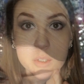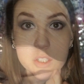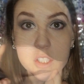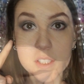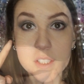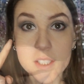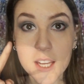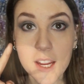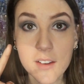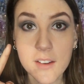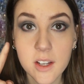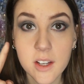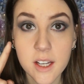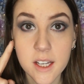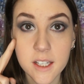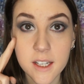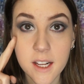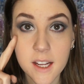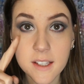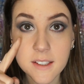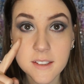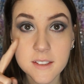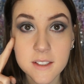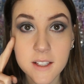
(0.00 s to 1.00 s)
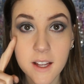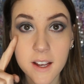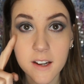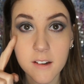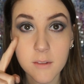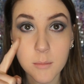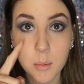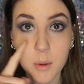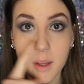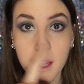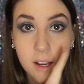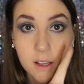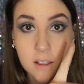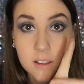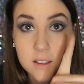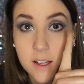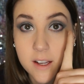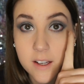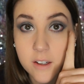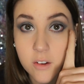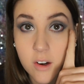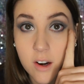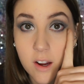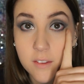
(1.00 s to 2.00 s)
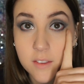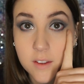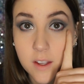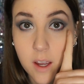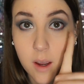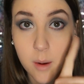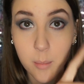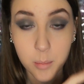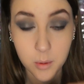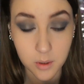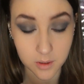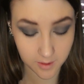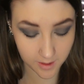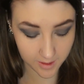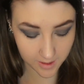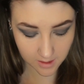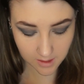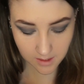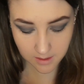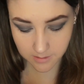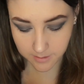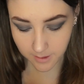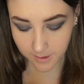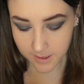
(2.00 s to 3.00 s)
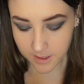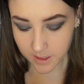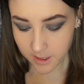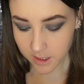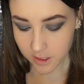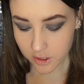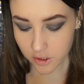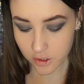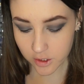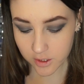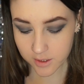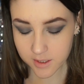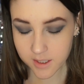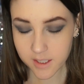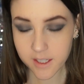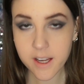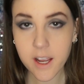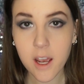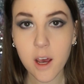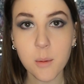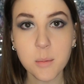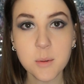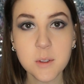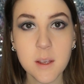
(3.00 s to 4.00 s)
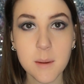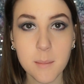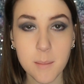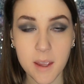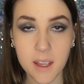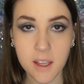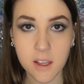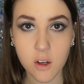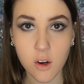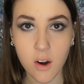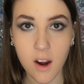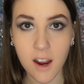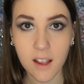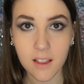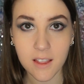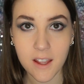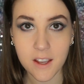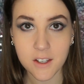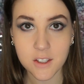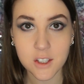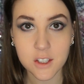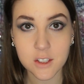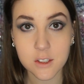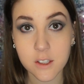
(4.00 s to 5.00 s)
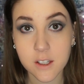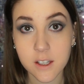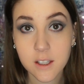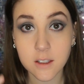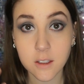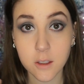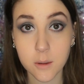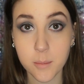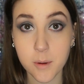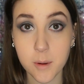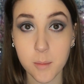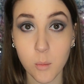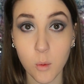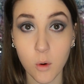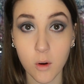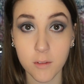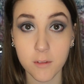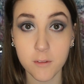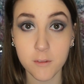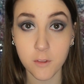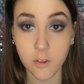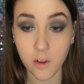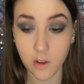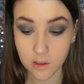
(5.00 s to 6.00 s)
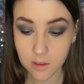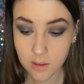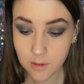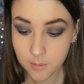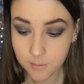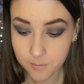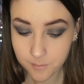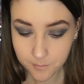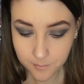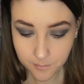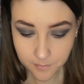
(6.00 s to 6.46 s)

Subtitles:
we just have a nice line of black liner on the upper lids. It's just going to help to make your eyelashes look a little bit more full.